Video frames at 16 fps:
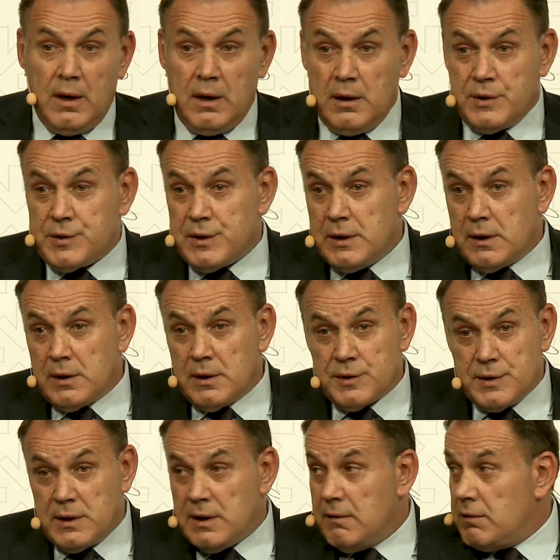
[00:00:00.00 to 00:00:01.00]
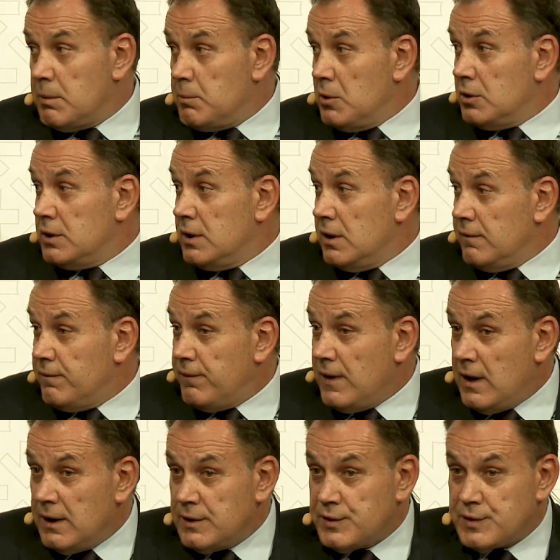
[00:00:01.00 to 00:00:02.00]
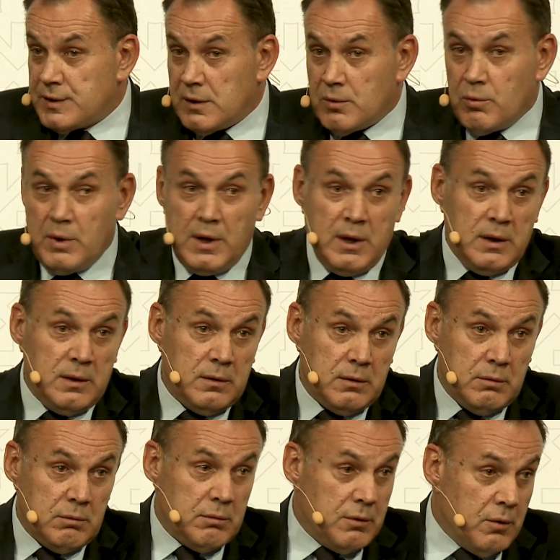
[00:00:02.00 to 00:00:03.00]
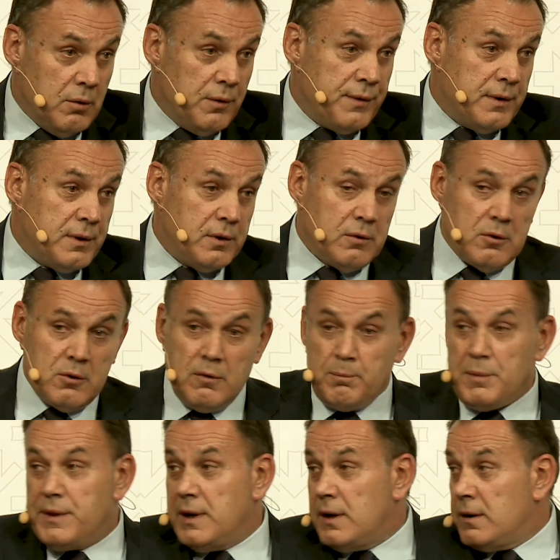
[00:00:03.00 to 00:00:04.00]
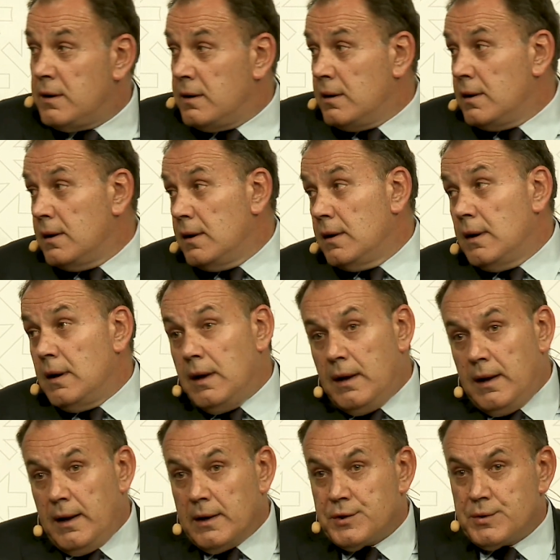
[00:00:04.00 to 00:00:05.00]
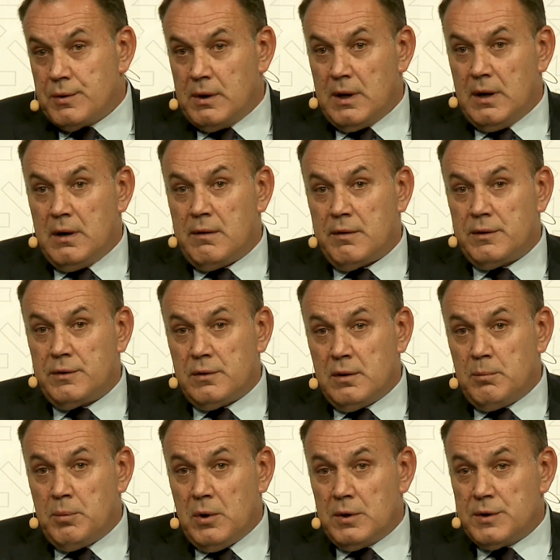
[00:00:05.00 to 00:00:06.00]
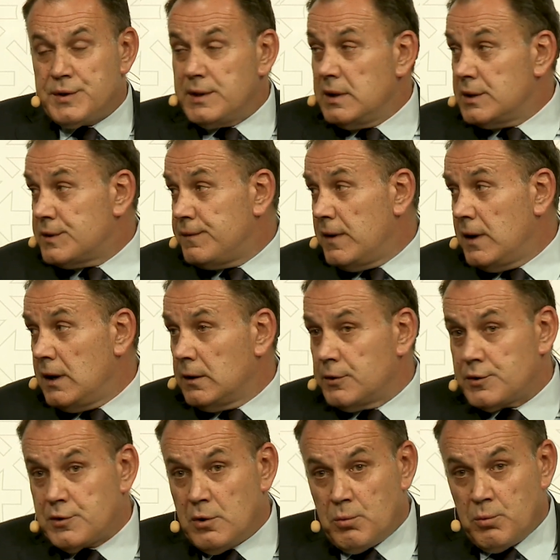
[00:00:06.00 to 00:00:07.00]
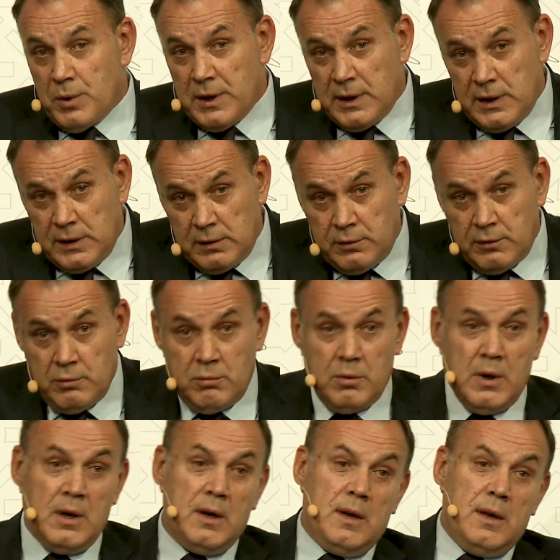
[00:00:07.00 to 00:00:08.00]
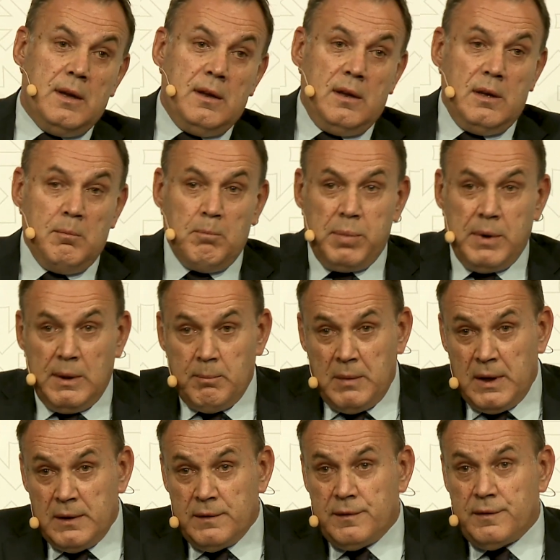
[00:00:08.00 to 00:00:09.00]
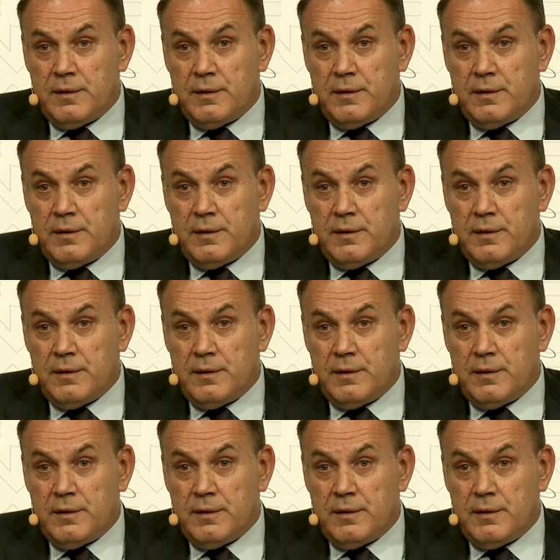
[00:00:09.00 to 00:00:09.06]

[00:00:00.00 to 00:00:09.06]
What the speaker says: seekers, and everybody finds their way into Northern Europe, then actually our return policy has failed. So we need to implement